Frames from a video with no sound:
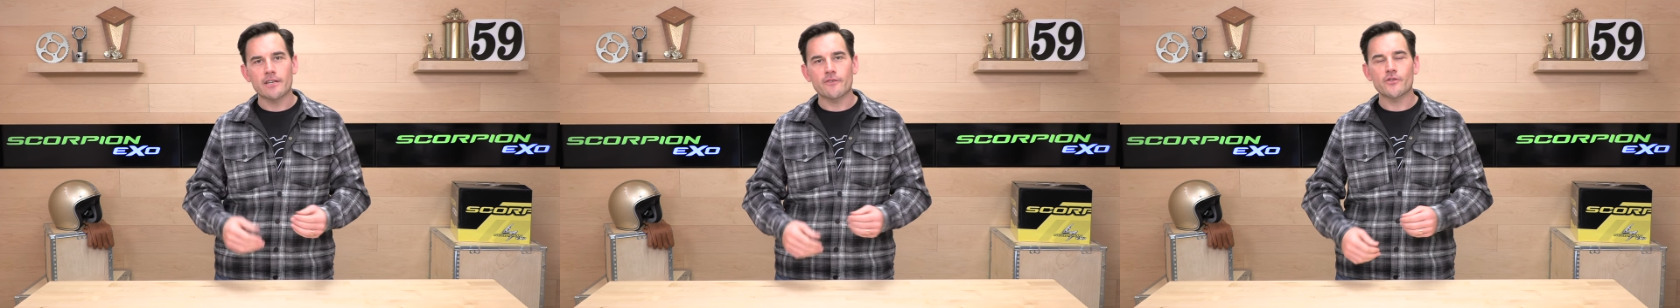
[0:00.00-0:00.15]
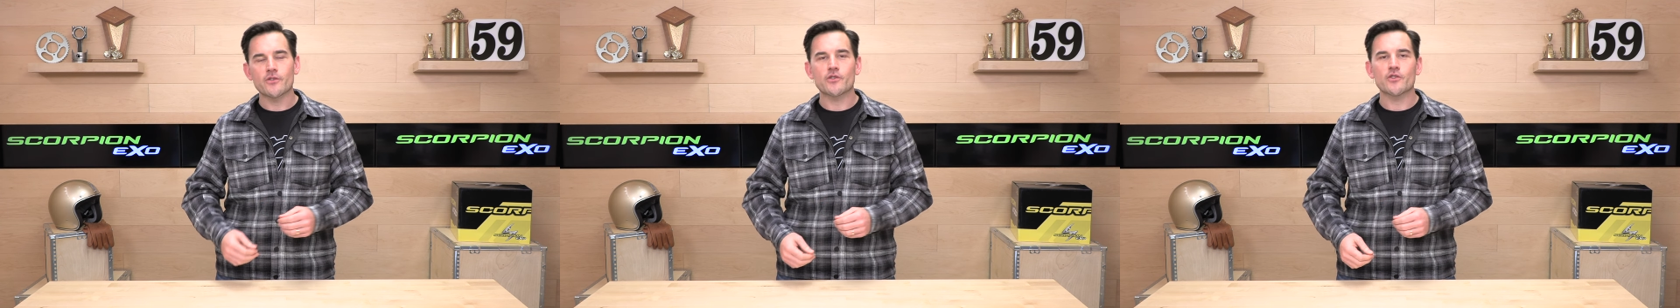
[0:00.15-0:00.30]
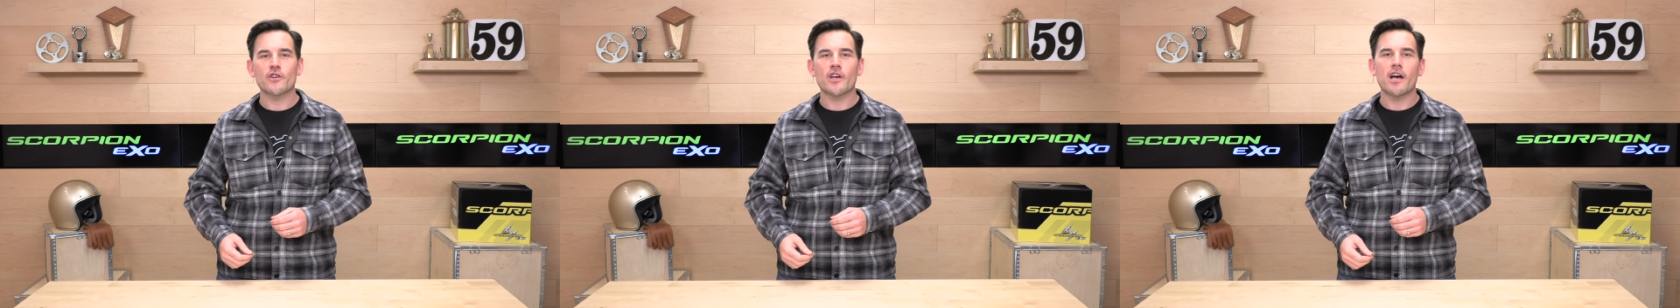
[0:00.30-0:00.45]
Give
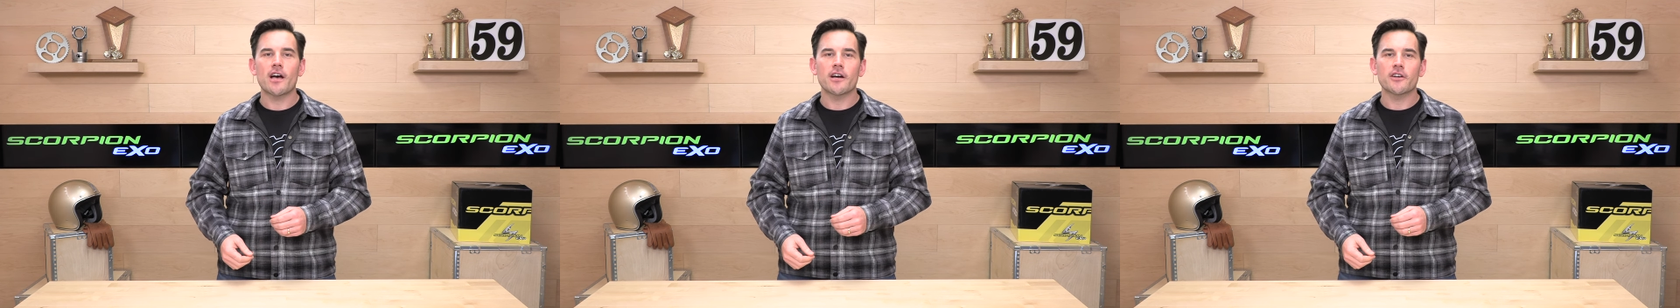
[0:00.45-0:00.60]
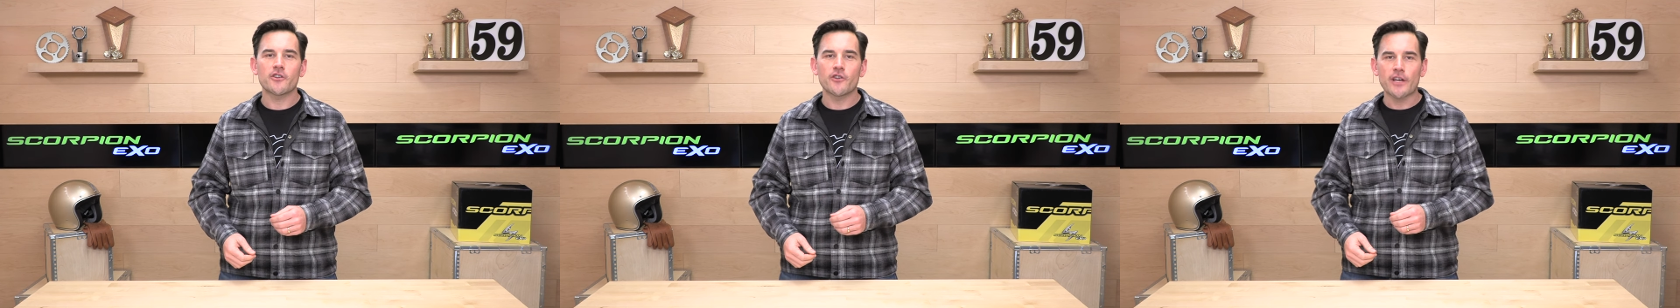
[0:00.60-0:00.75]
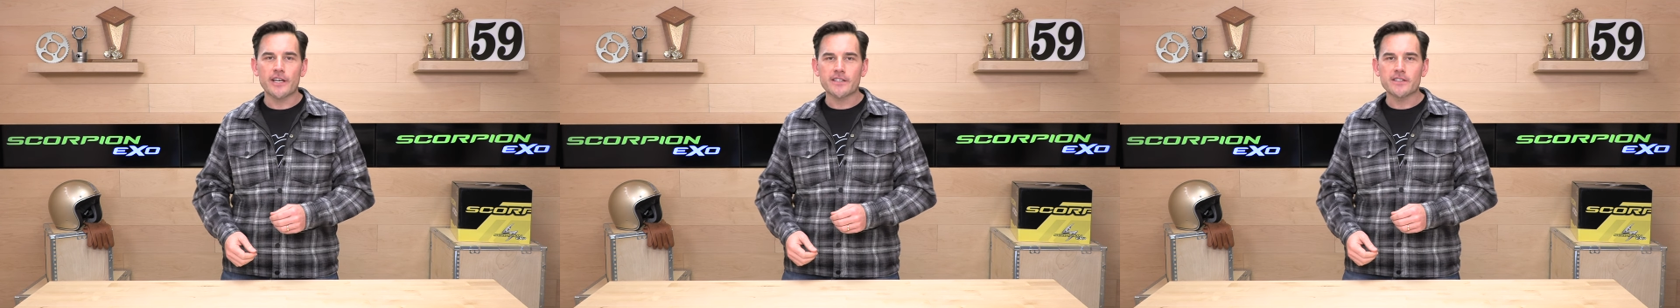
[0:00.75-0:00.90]
us a shot
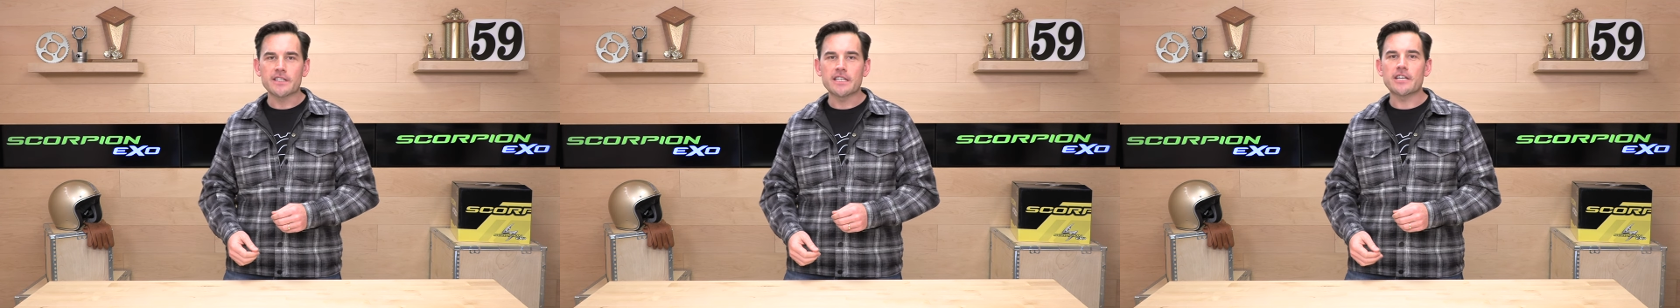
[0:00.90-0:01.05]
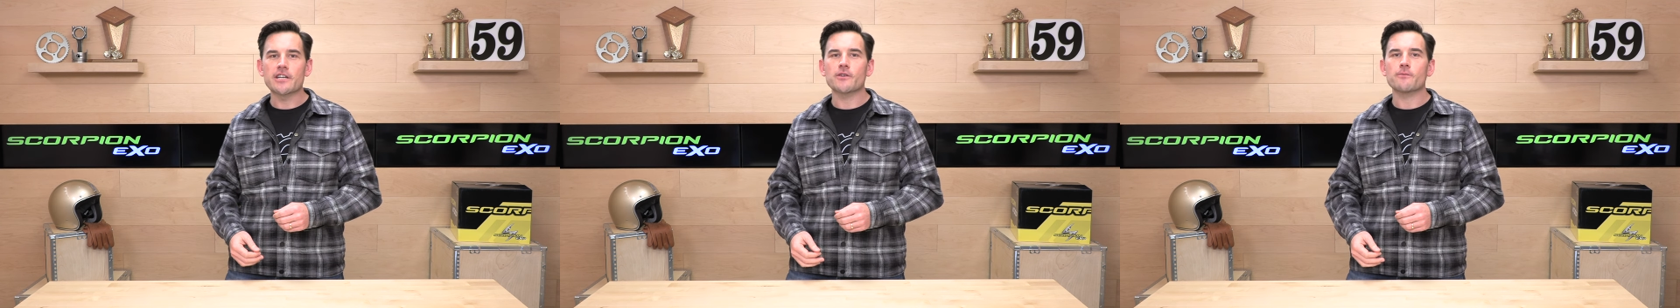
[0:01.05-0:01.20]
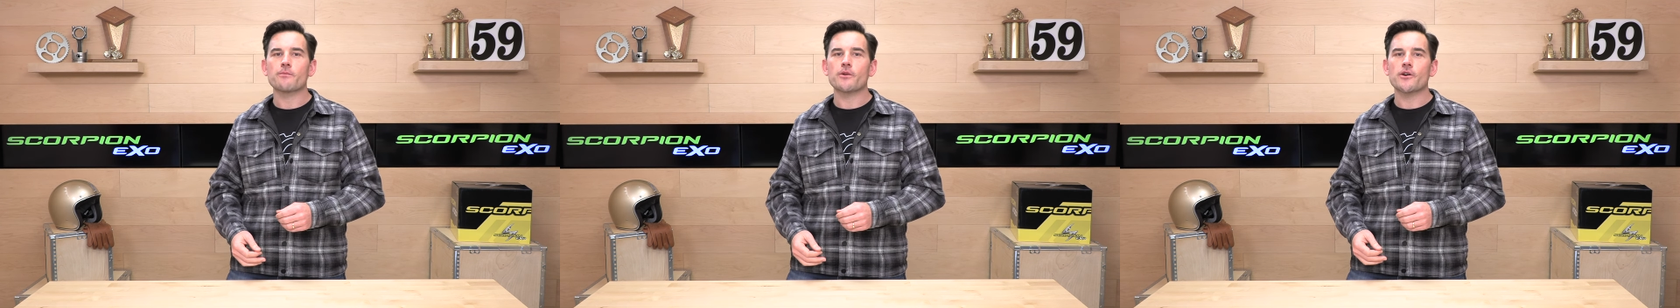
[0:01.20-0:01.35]
on your next
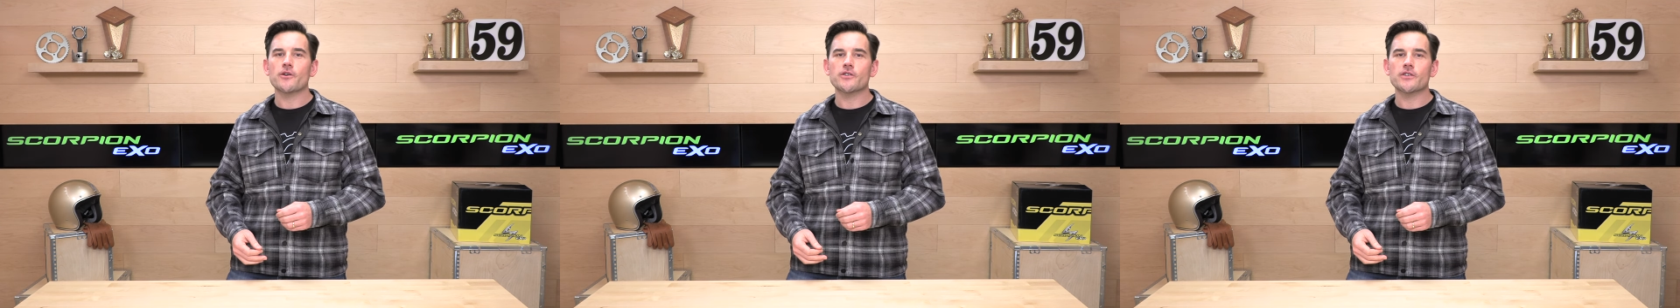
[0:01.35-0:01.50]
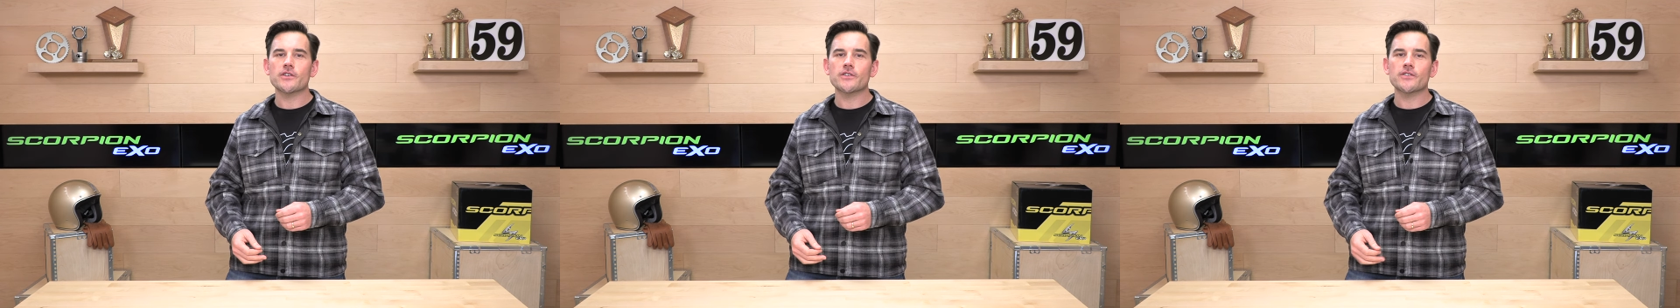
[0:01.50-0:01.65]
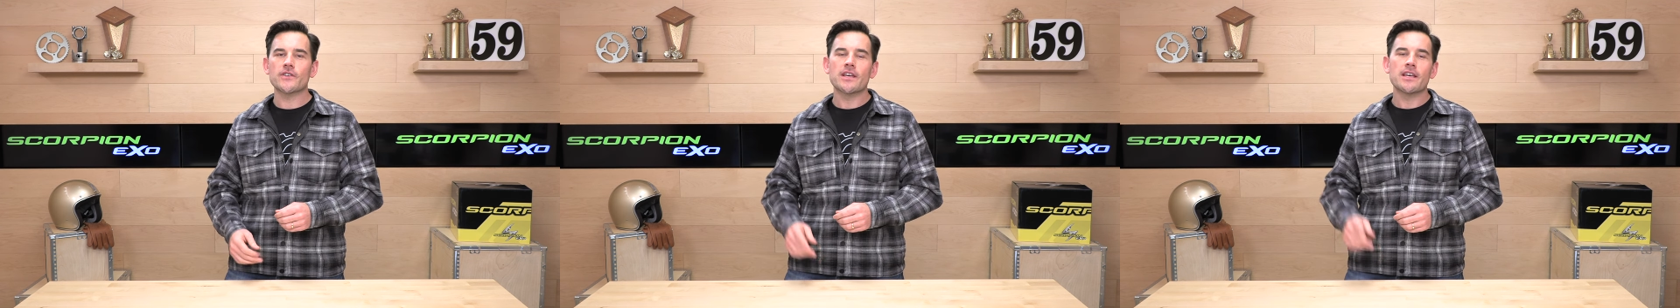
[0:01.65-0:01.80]
gear
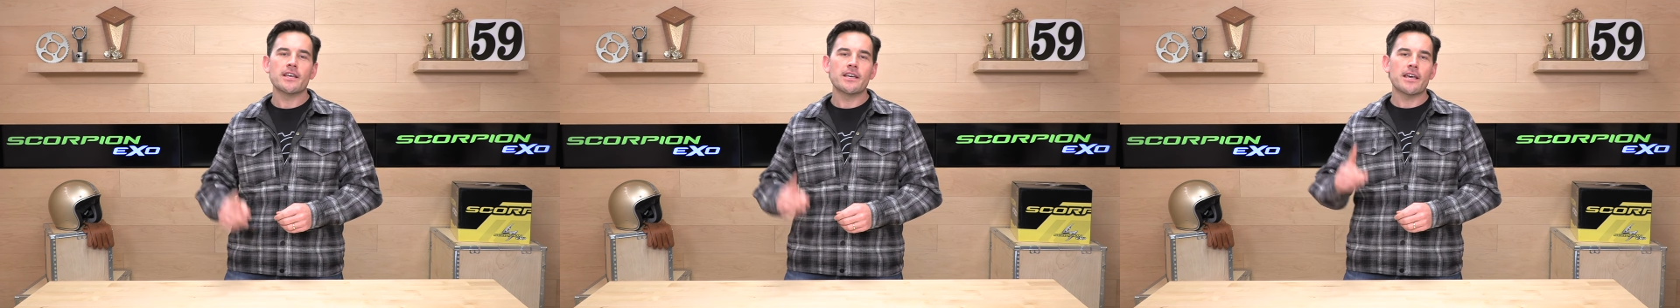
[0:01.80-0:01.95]
purchase,